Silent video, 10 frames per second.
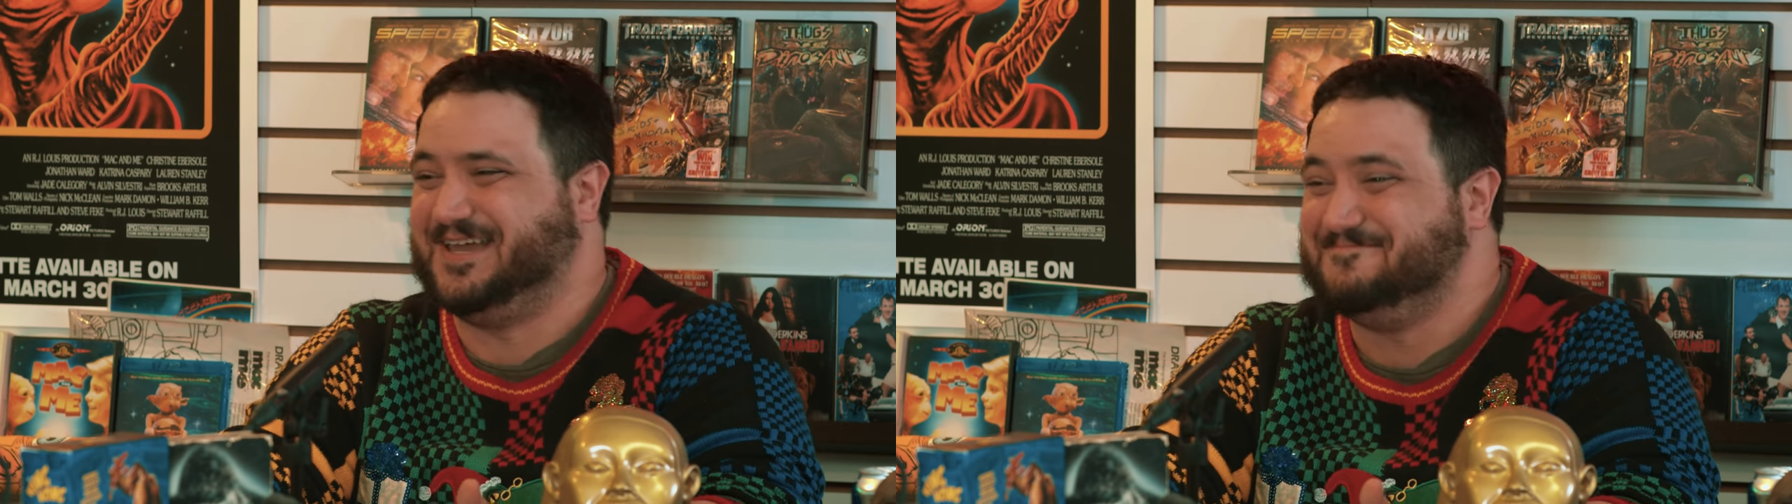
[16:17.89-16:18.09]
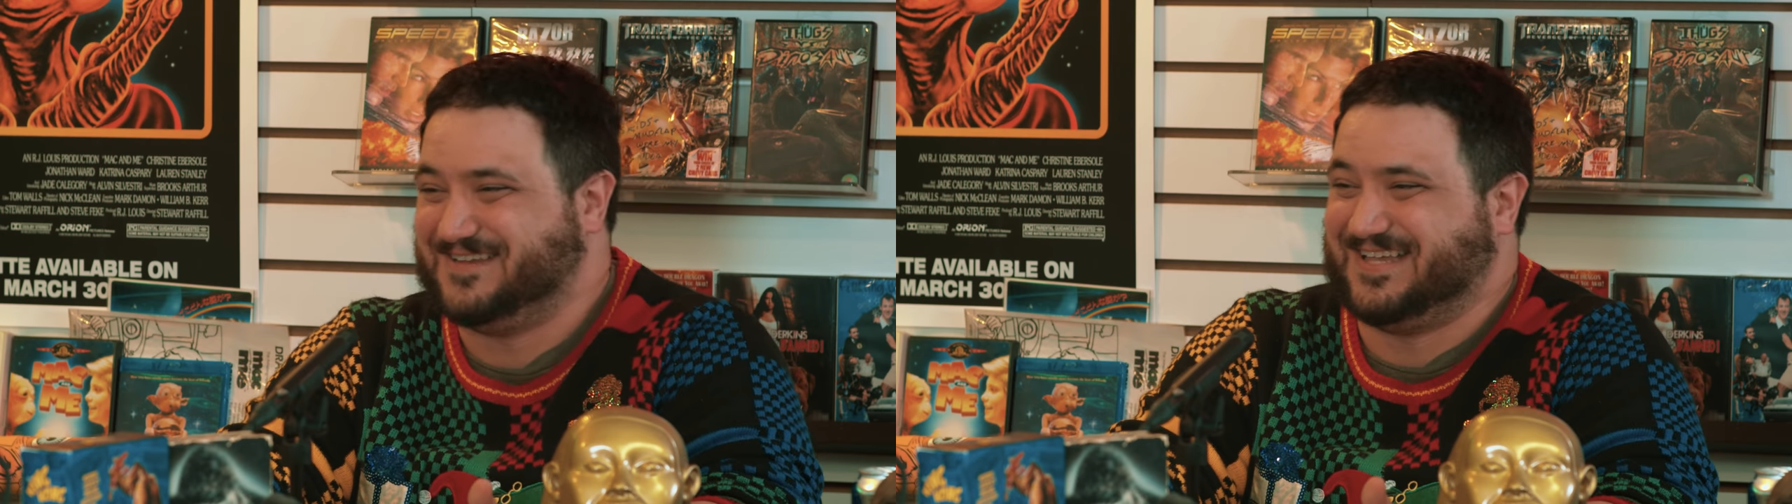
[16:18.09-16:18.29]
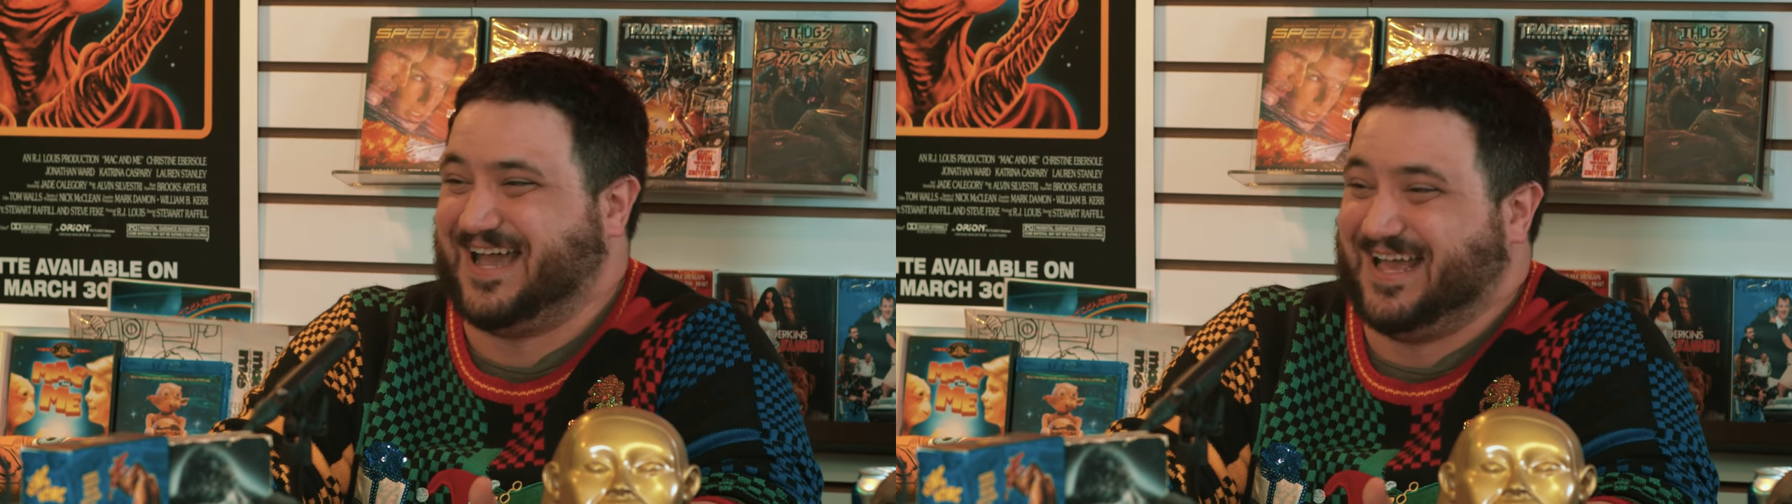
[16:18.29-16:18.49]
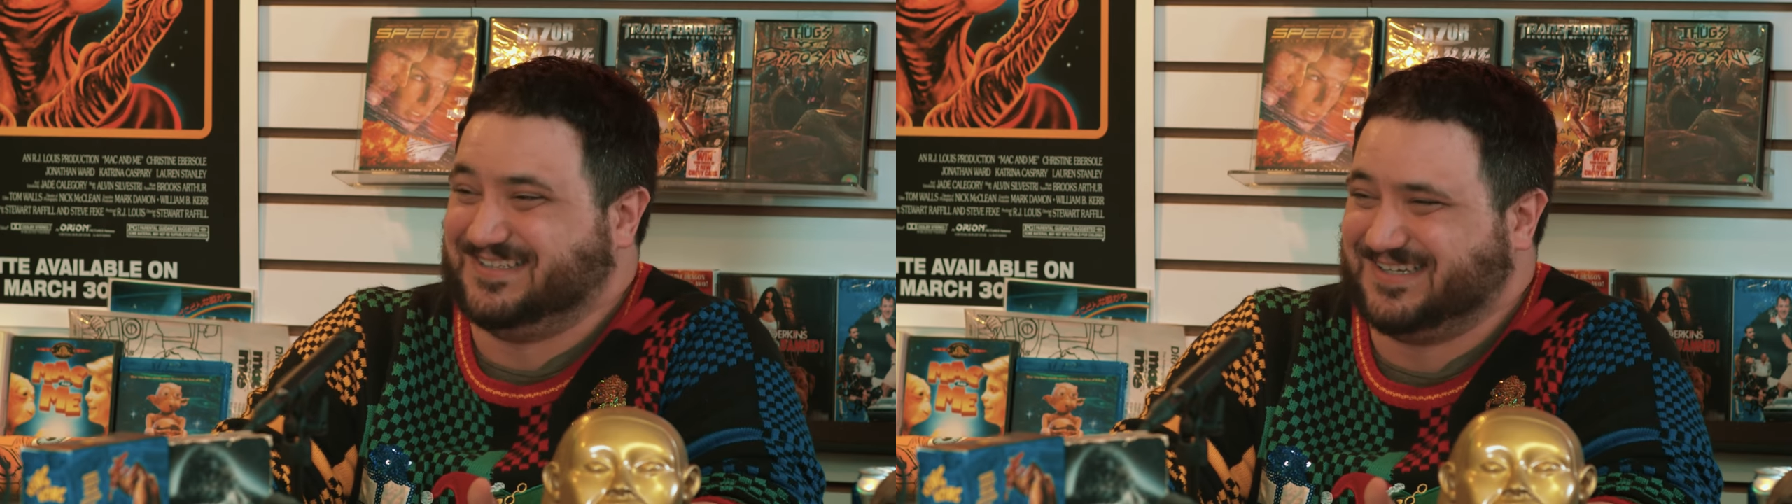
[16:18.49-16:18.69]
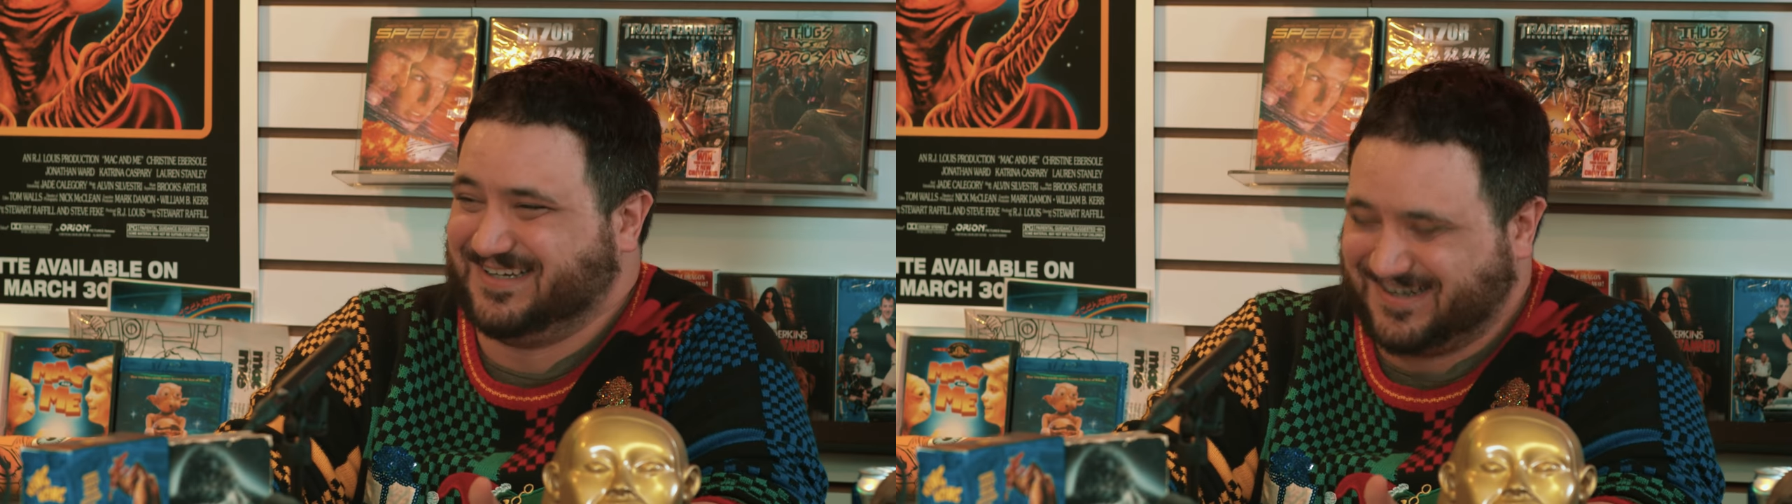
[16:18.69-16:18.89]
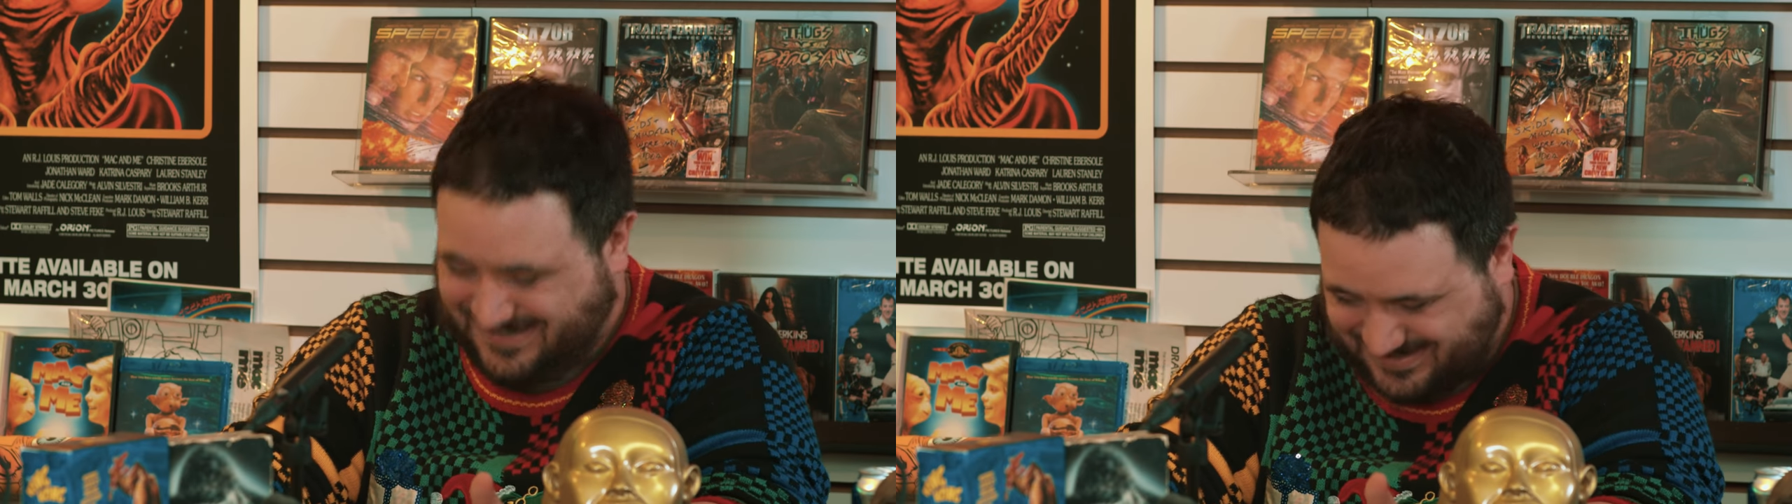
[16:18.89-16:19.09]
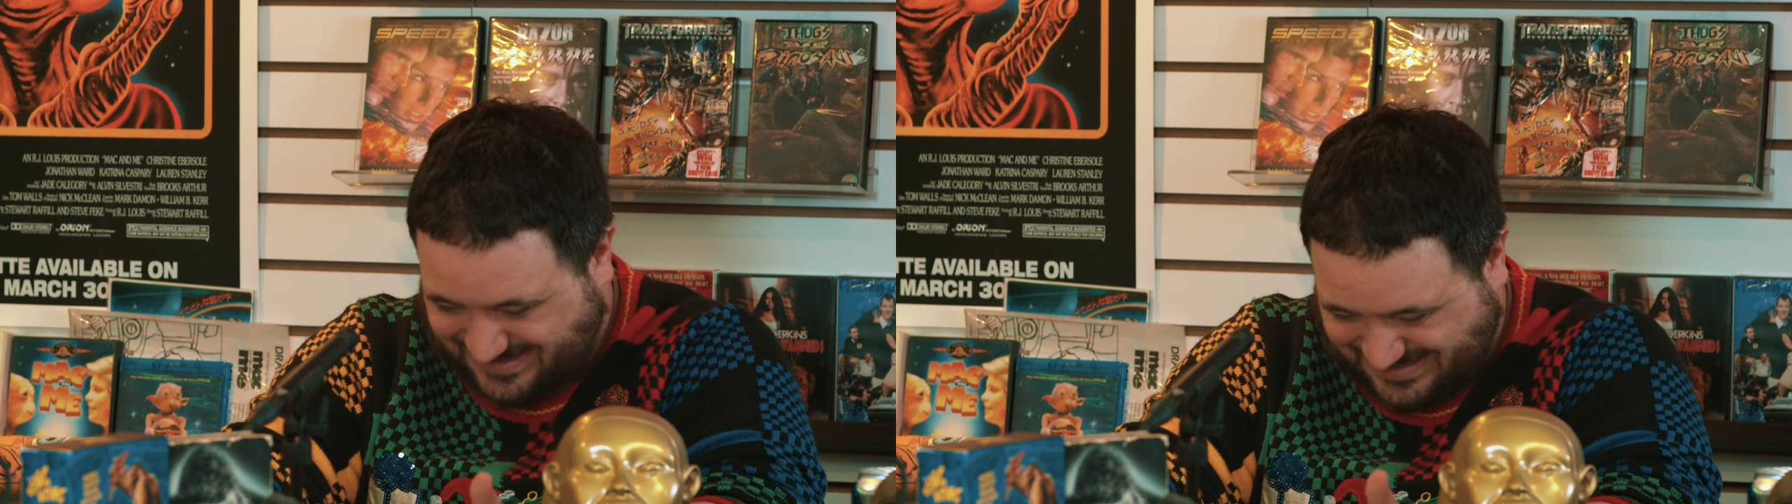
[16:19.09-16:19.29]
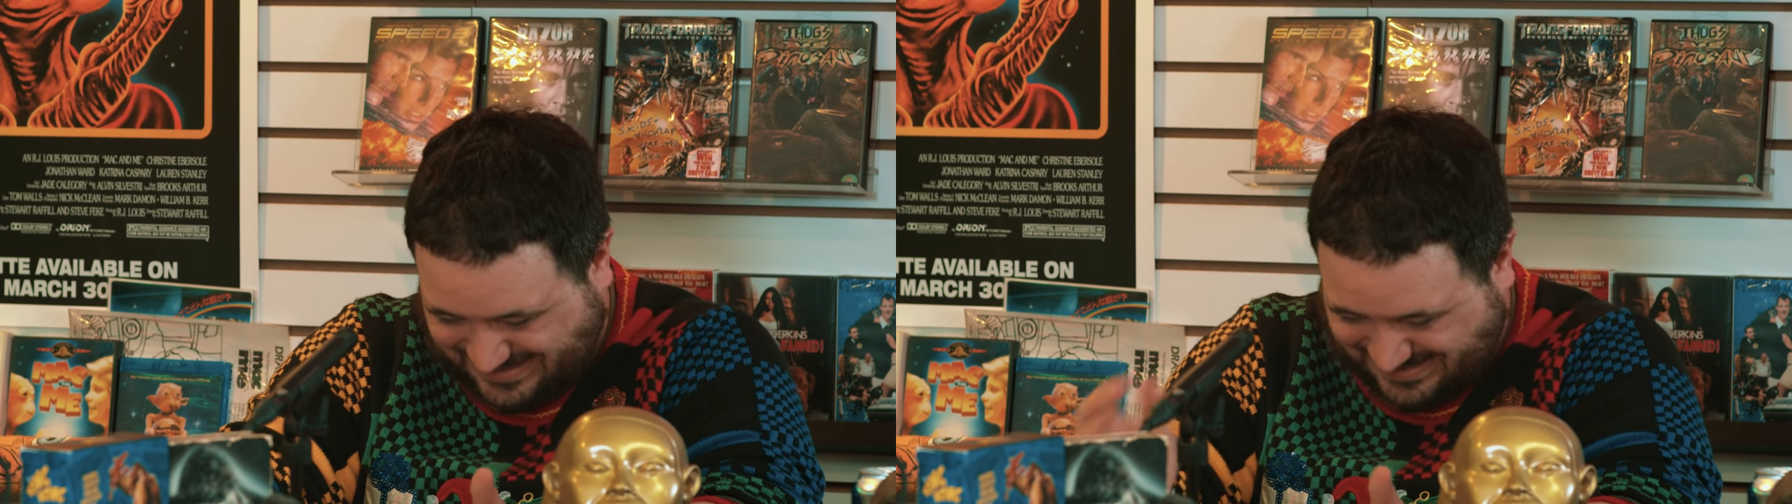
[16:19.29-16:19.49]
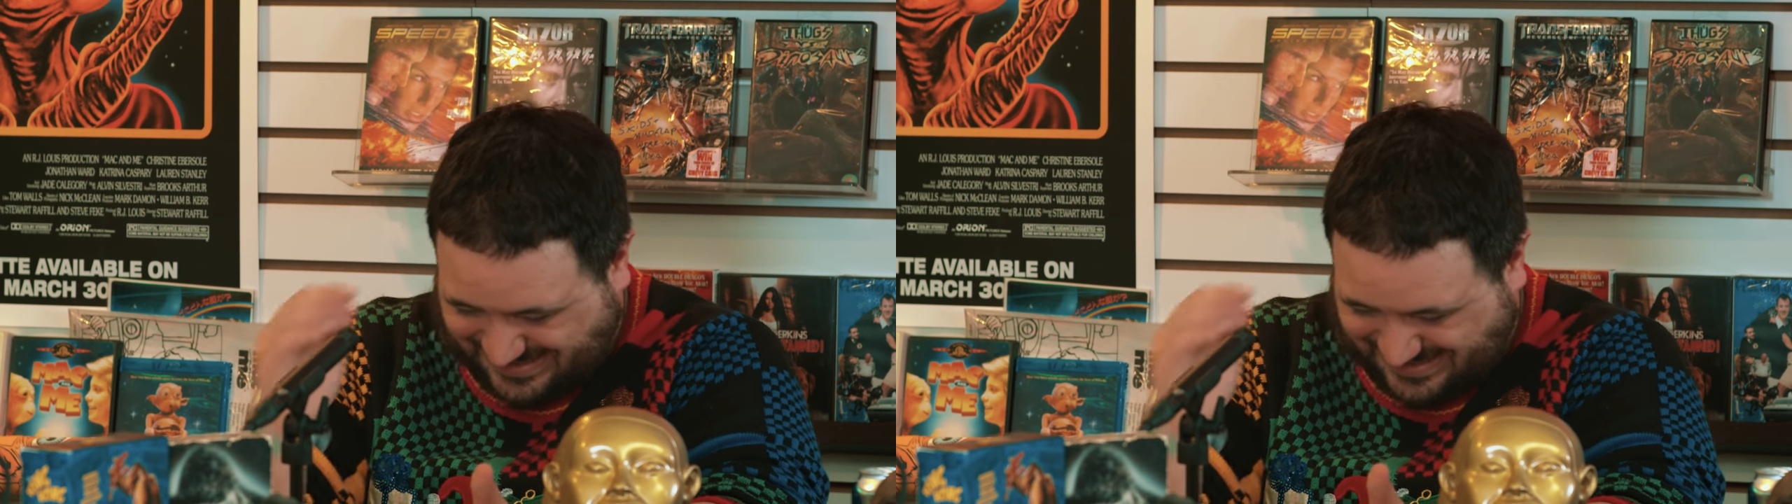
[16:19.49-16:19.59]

hypnotizing. Fuck that her. gyrating